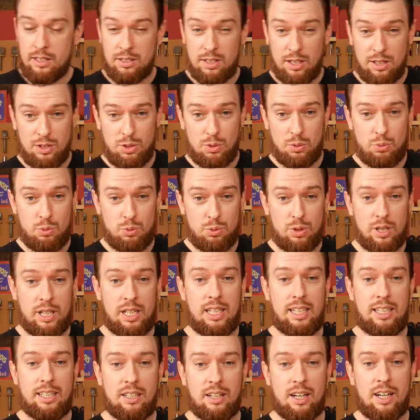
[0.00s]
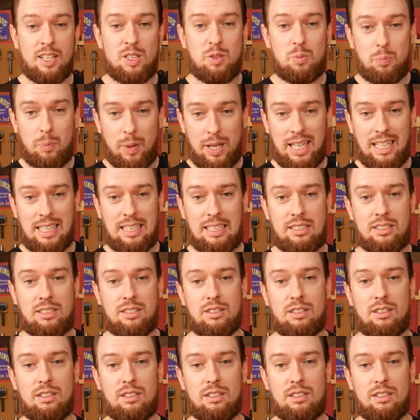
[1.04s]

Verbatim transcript: So it's a really nice piece